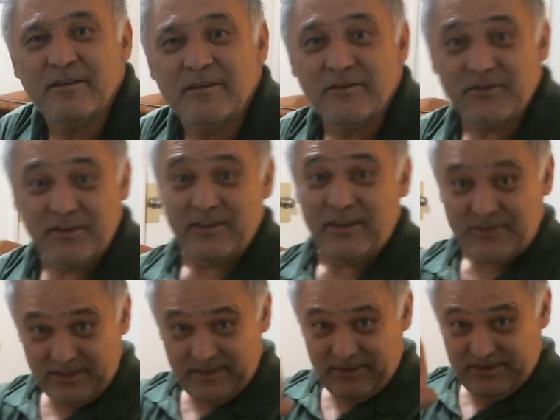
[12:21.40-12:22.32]
See
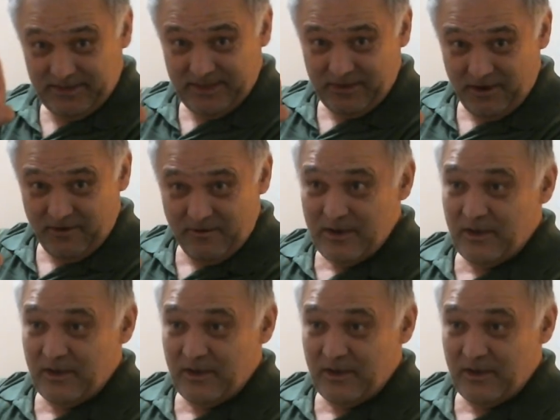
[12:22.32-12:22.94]
the thing.